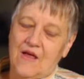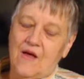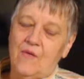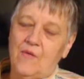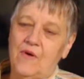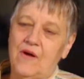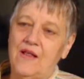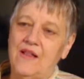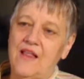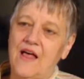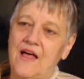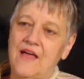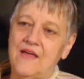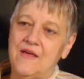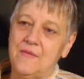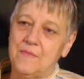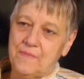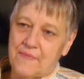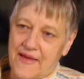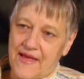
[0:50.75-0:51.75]
Well, I
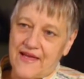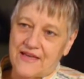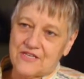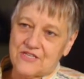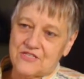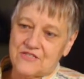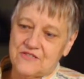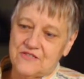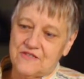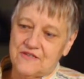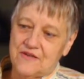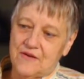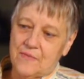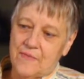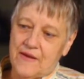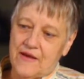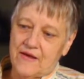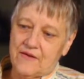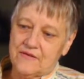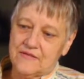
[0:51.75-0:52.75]
am passionate
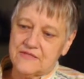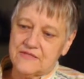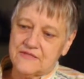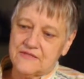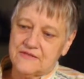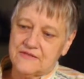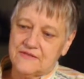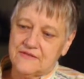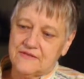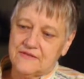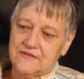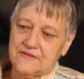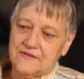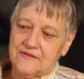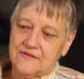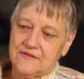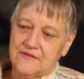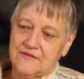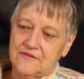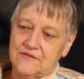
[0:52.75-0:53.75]
about
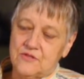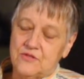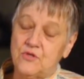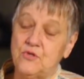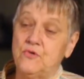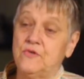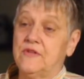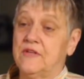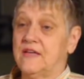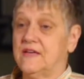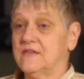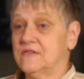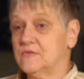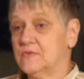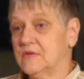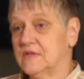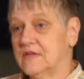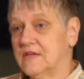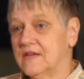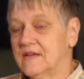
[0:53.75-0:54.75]
2 things,
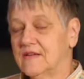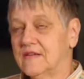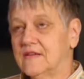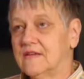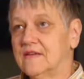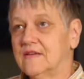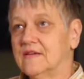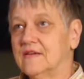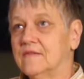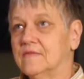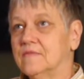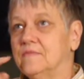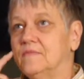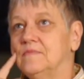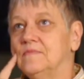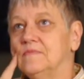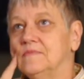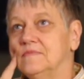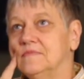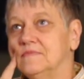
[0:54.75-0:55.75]
really. The
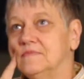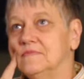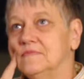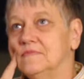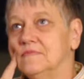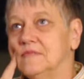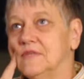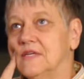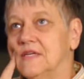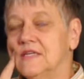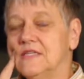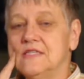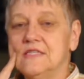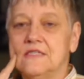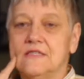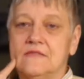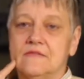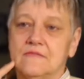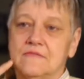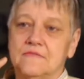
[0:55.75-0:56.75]

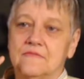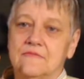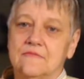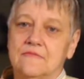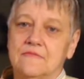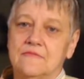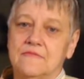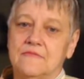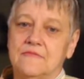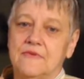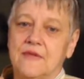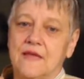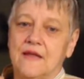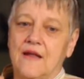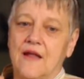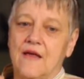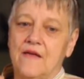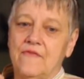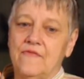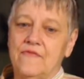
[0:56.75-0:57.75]
kids that
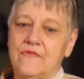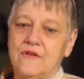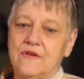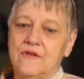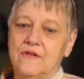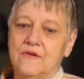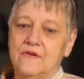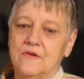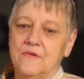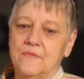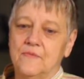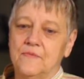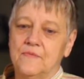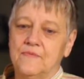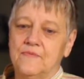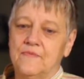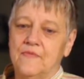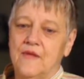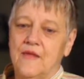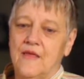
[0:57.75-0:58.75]
I feel are
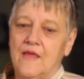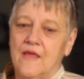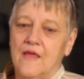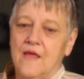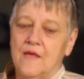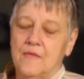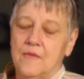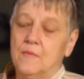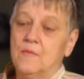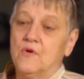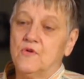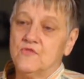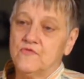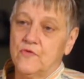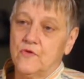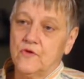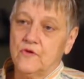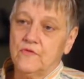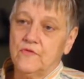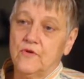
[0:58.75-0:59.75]
the most
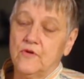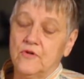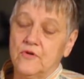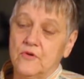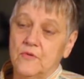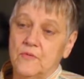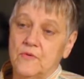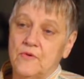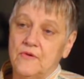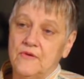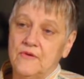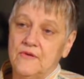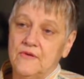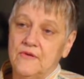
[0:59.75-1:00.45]
vulnerable,